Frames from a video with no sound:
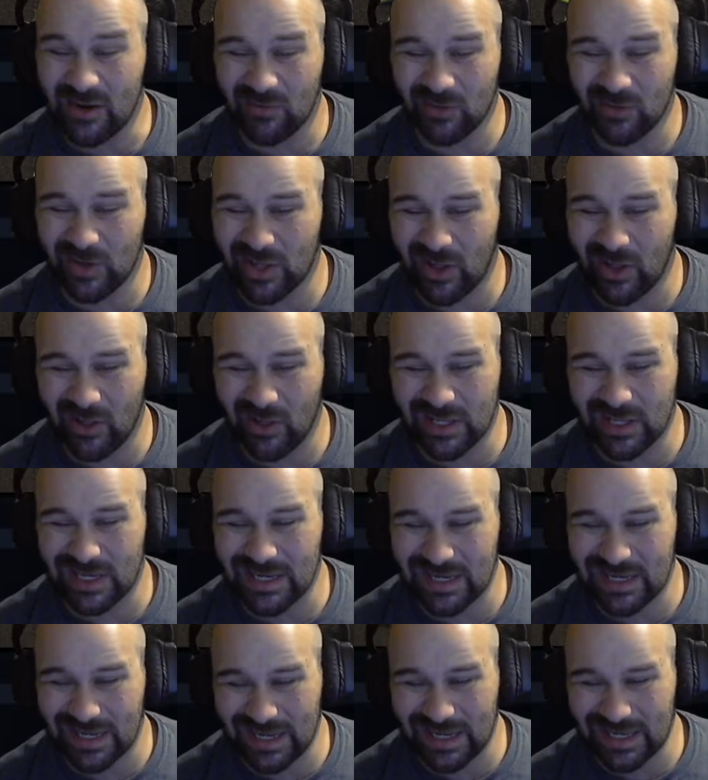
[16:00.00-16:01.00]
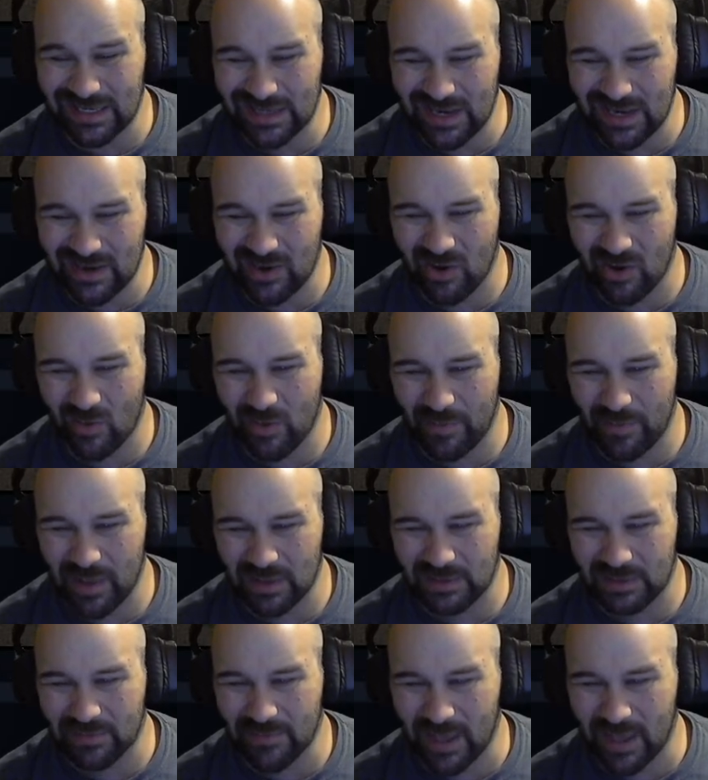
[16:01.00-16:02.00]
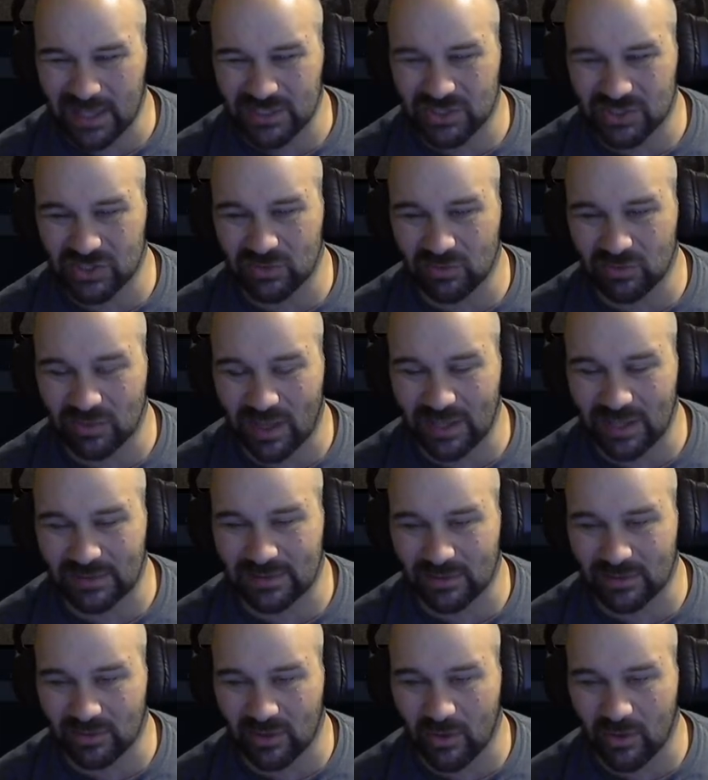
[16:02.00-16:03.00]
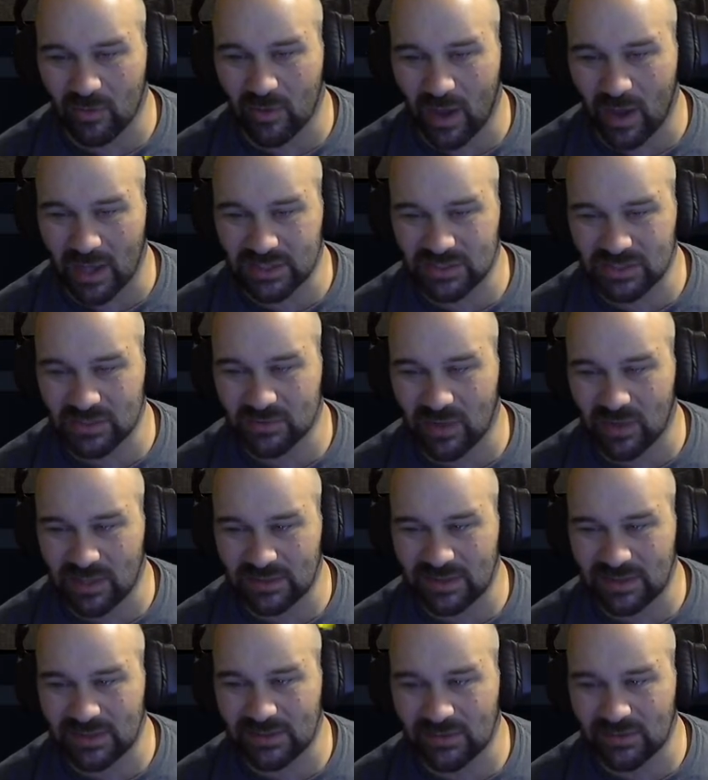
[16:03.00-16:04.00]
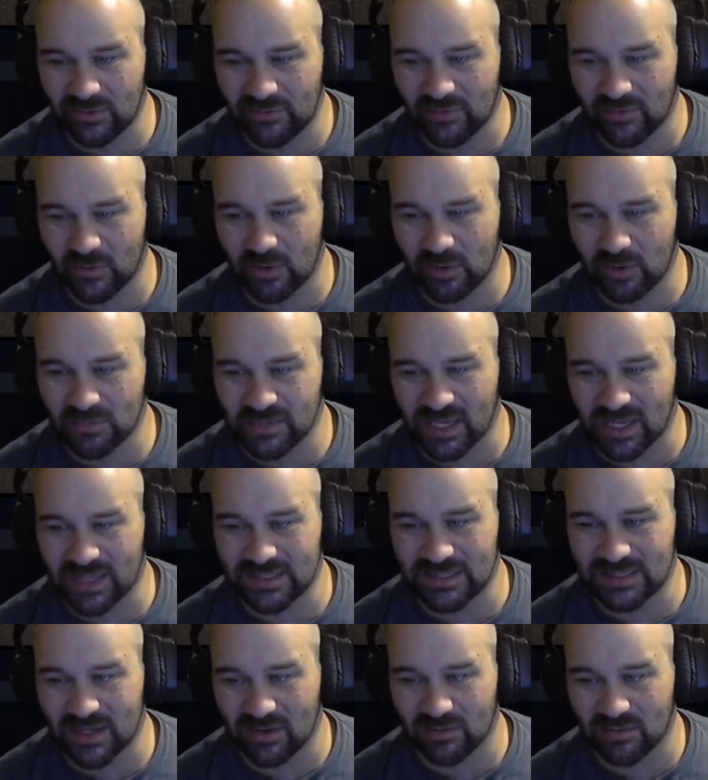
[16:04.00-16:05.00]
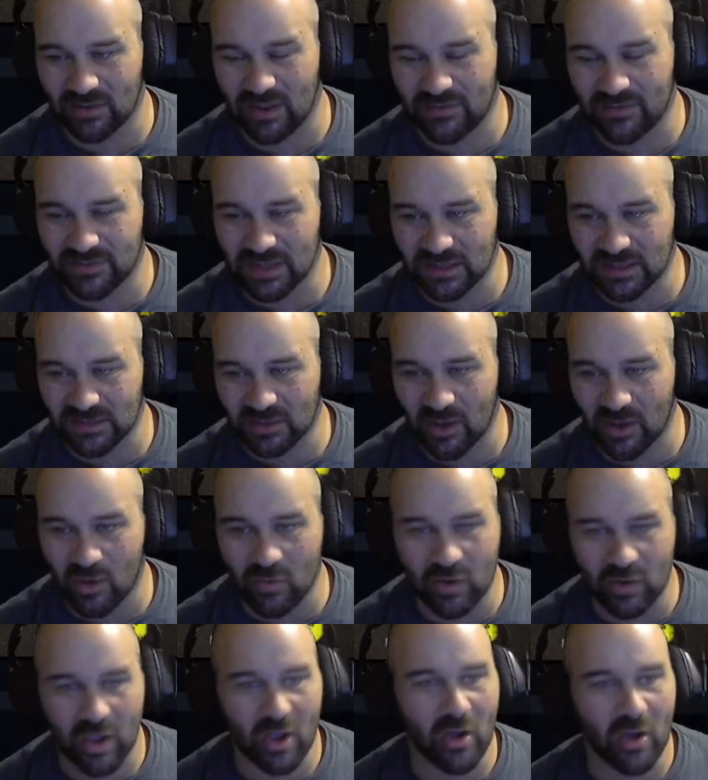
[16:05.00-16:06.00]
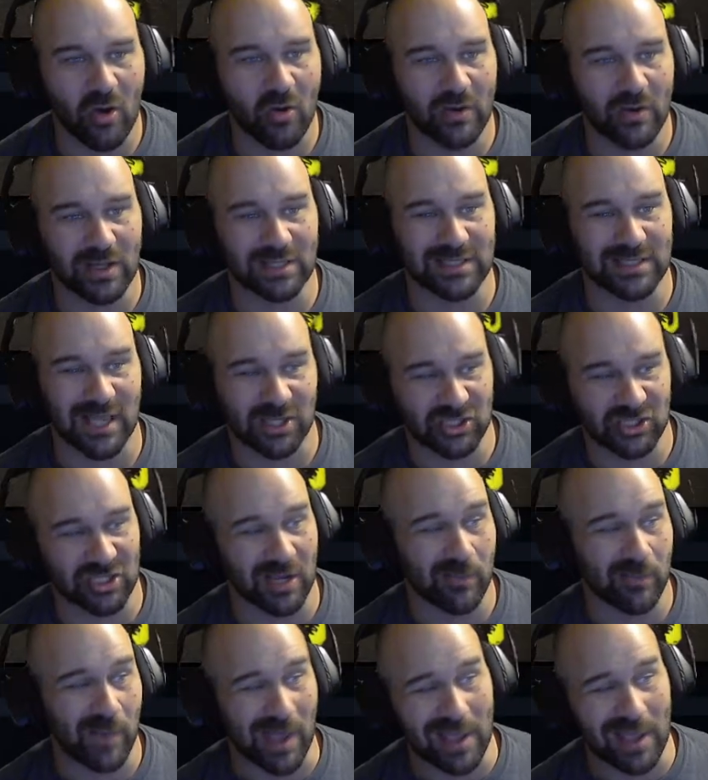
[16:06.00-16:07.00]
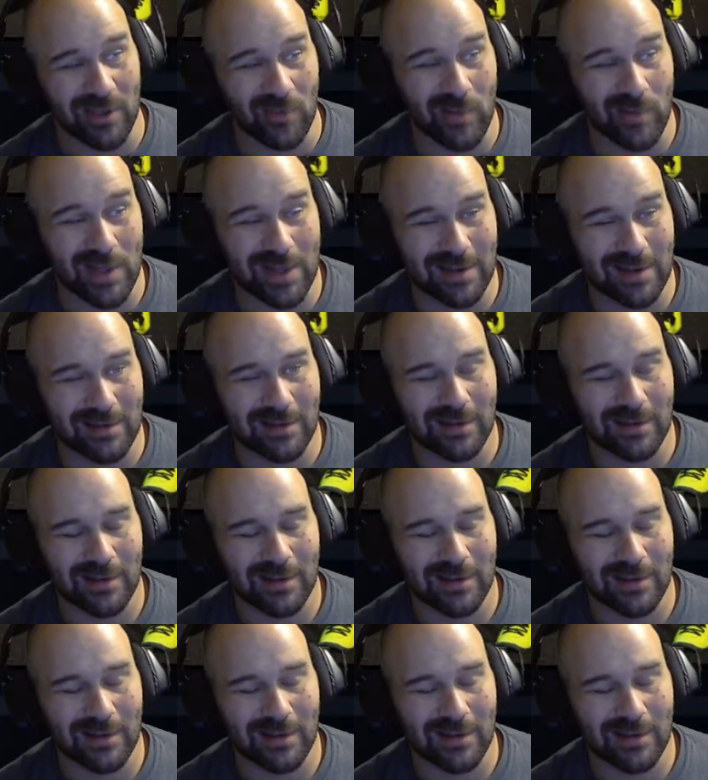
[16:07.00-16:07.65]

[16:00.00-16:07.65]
really all you need to know about them. I do like the uniforms. I don't love the logo. It's actually a penguin